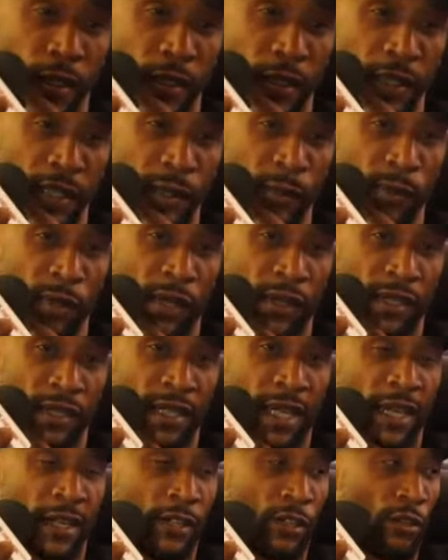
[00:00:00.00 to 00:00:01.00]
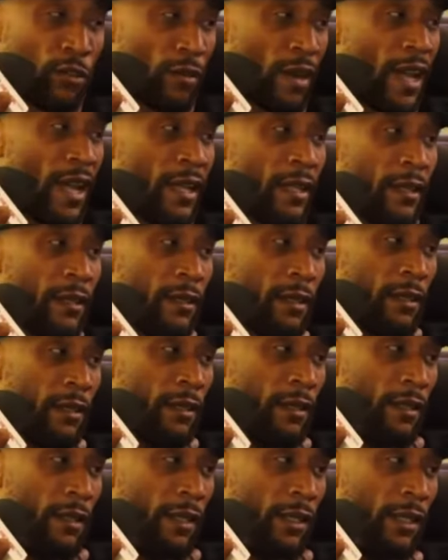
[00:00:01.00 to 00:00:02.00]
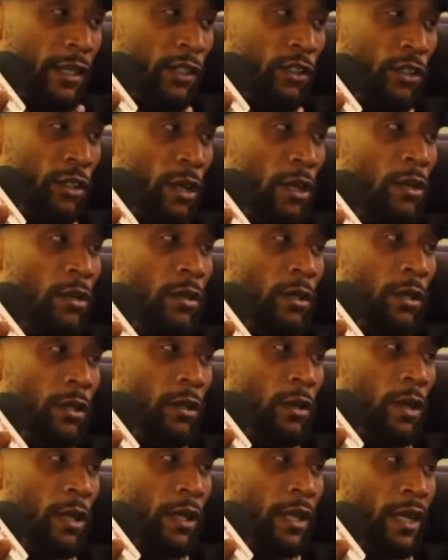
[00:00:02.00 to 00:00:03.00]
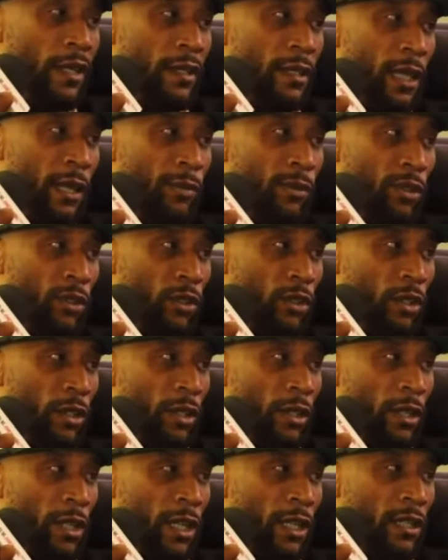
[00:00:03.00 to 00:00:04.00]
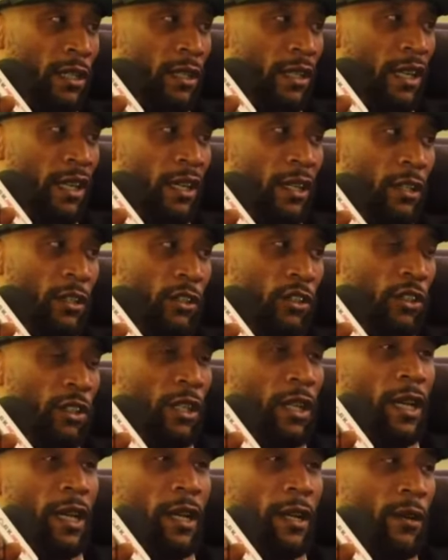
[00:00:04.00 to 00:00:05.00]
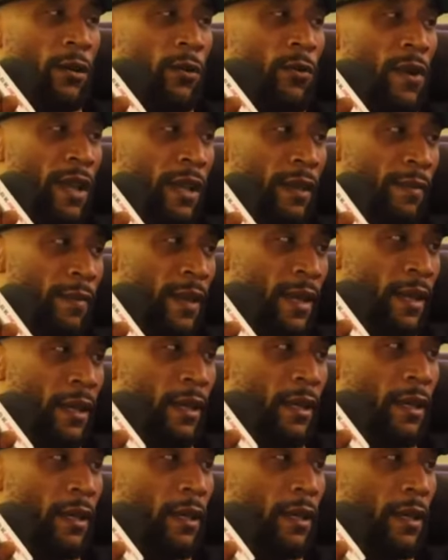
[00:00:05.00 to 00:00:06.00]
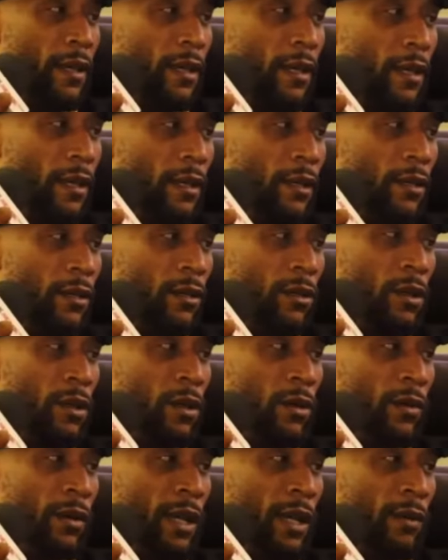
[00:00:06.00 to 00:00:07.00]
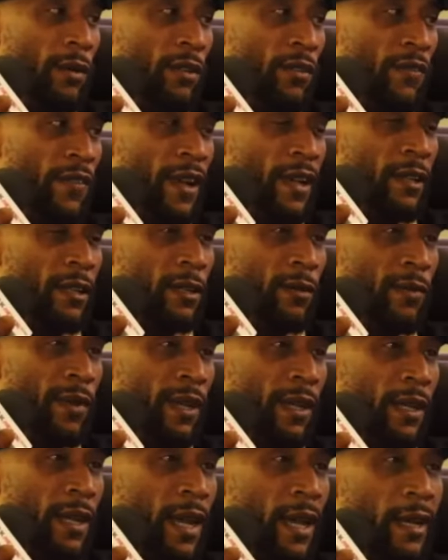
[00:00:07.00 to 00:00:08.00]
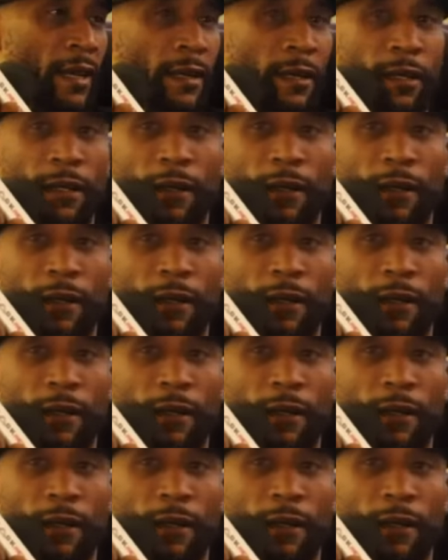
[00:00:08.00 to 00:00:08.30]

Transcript: these brothers had dreads in the jungle and all of that type of shit, and they'd scare the shit out of the white man, you know, when they was fighting them at night.